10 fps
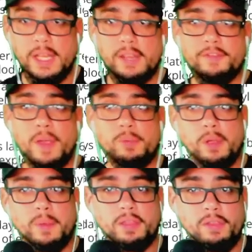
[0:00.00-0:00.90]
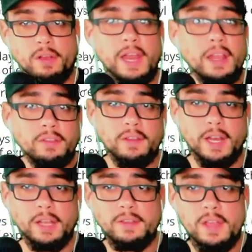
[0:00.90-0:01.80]
the February 3rd
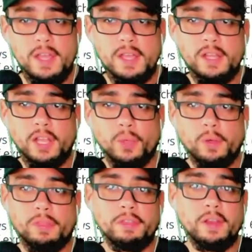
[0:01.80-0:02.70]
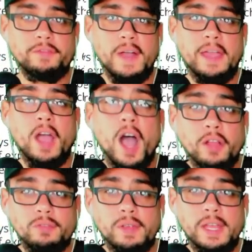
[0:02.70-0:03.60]
incident, there were
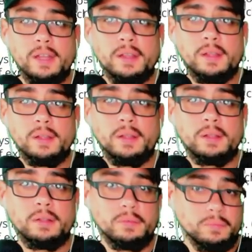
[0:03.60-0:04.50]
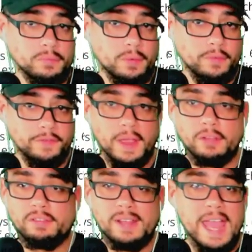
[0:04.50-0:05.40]
3,500
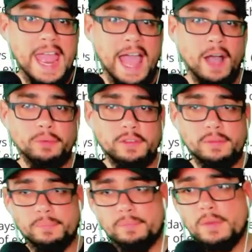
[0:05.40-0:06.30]
fish out.